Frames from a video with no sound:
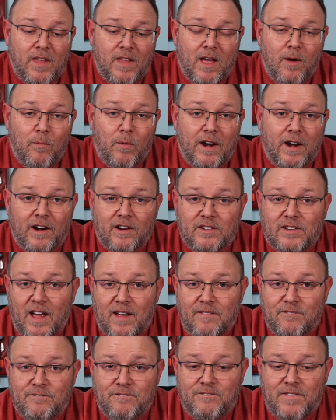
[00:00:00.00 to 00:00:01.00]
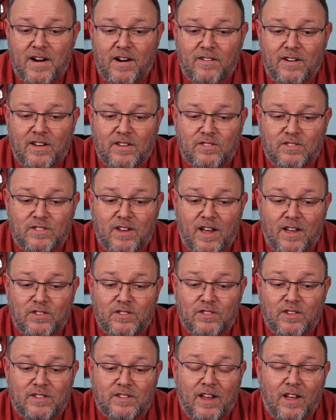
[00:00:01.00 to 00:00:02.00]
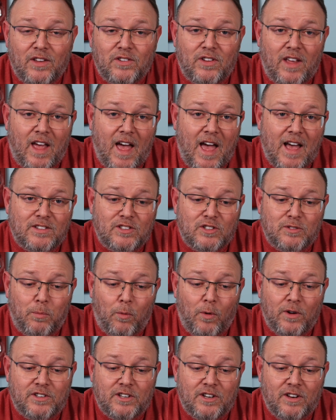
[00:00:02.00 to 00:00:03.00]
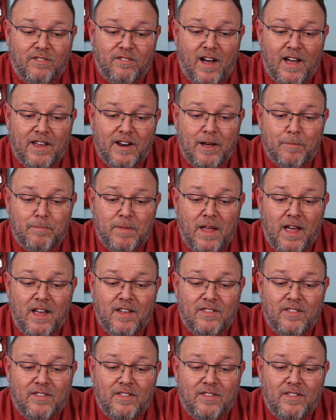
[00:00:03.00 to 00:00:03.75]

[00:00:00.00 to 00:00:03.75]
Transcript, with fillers: what airtime fairness does is it tells the access point to divide up